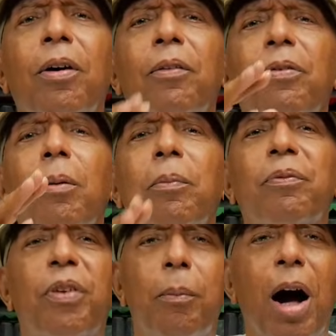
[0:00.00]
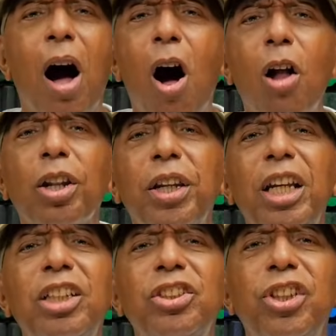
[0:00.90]
from all of
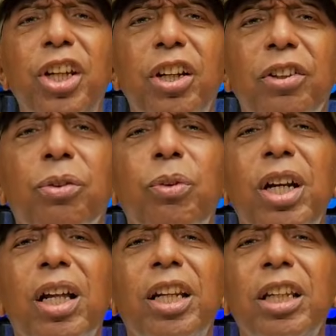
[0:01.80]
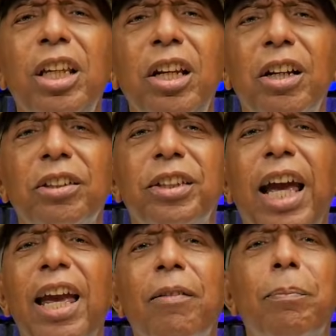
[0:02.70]
these years, 300 years.
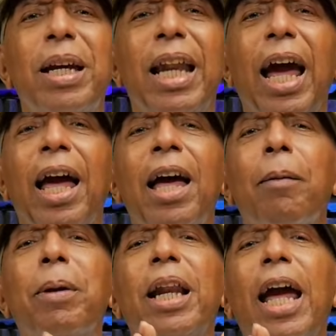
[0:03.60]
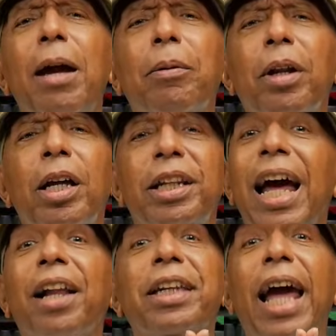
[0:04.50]
They have been able to,
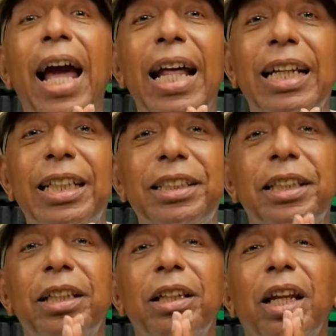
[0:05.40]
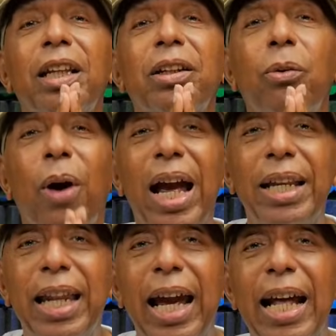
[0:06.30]
their daddies and
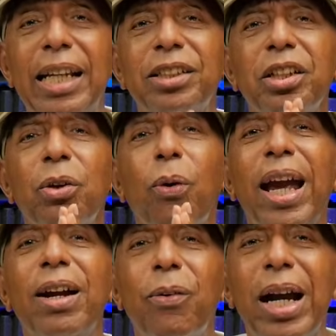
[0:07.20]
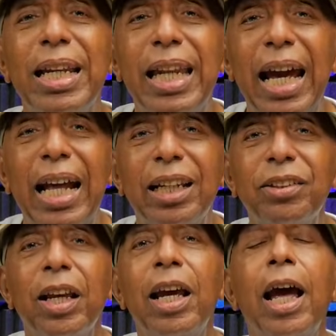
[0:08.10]
granddaddies and great-granddaddies
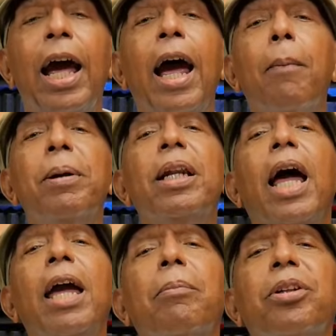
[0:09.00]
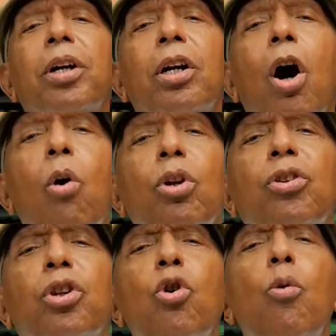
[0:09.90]
have been able to go to
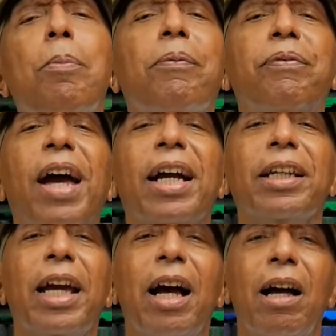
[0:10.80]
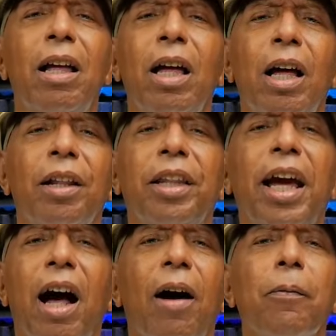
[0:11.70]
school, perfect
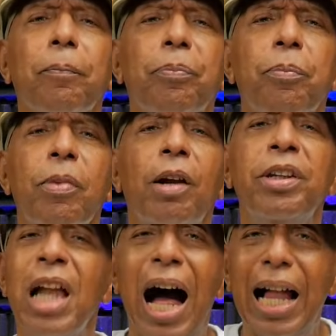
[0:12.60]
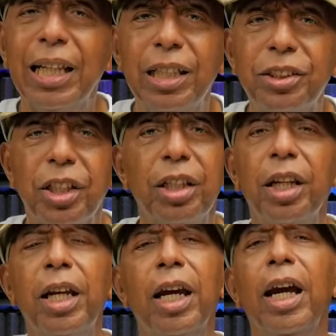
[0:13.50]
their knowledge
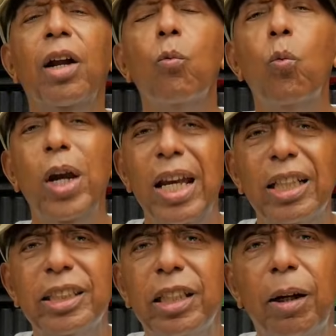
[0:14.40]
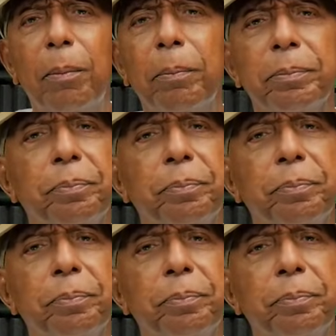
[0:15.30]
and wisdom